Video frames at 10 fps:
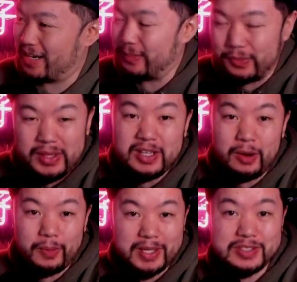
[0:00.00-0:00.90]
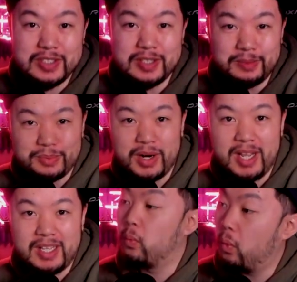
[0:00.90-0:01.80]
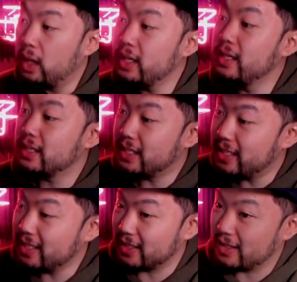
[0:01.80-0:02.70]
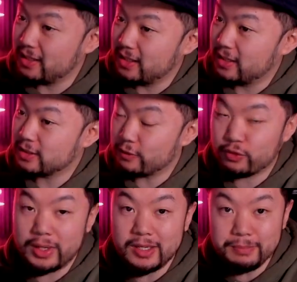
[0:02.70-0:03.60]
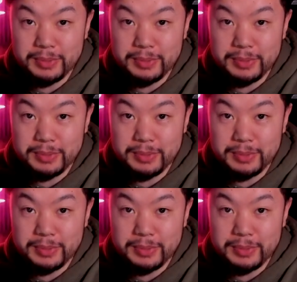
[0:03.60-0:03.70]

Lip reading: and we go into the break 1-0 to freaking